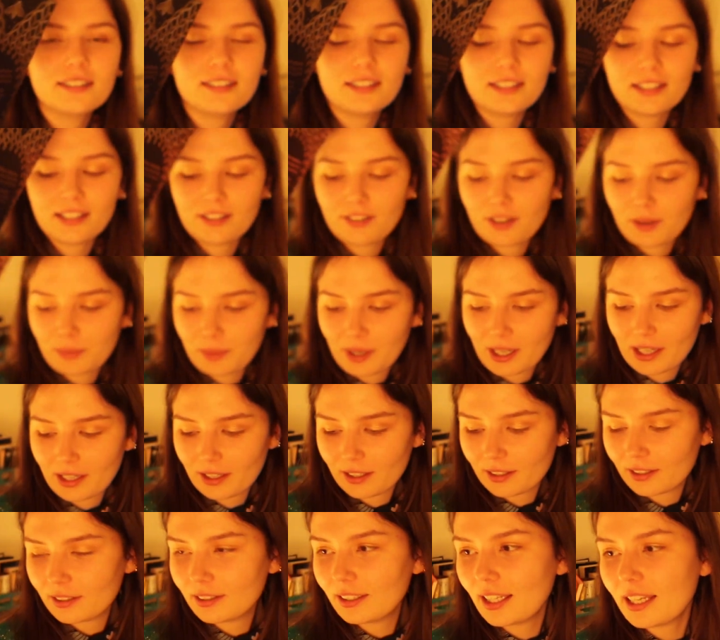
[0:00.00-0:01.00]
dearie
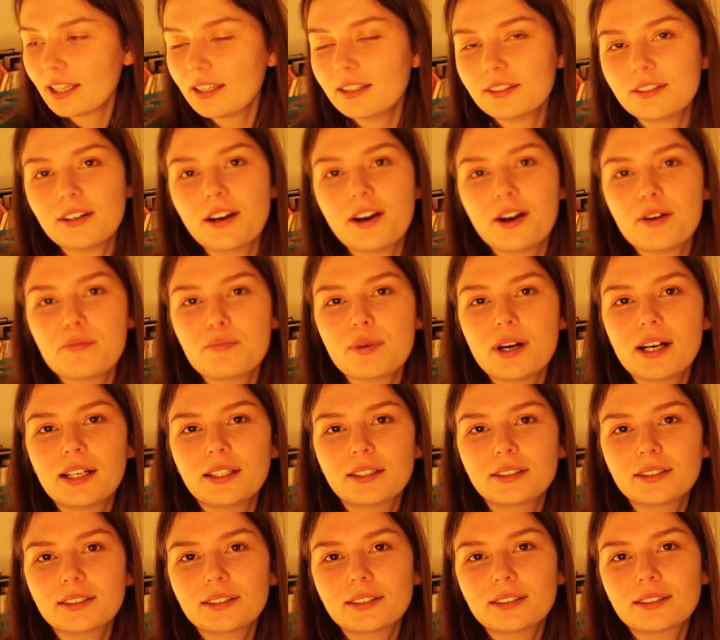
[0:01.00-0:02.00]
me. Naked
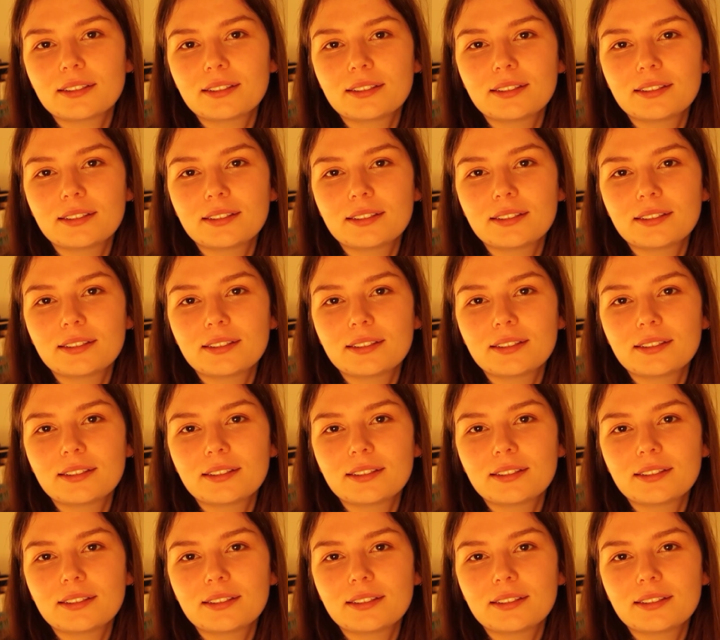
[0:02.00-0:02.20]
hardback.